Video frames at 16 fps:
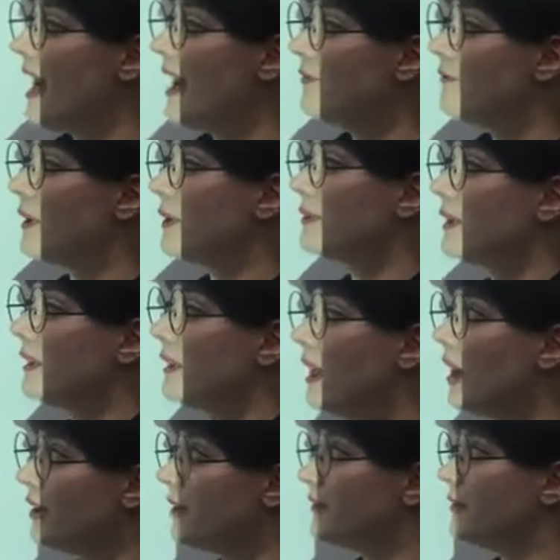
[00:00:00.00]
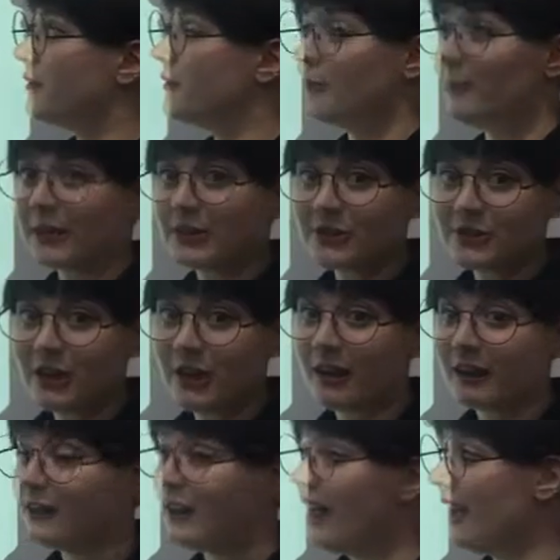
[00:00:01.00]
I found a lot of information
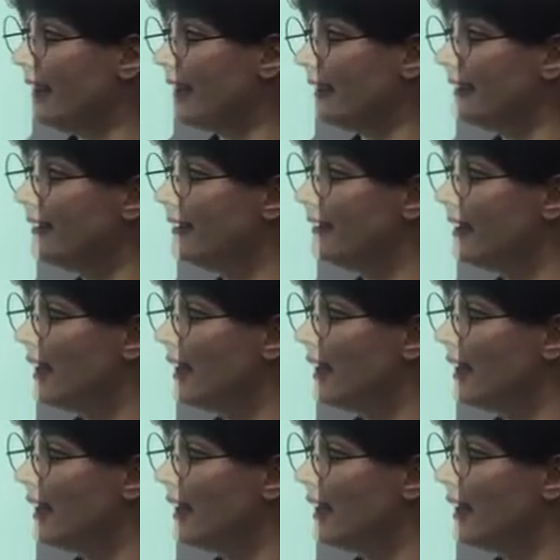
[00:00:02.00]
online.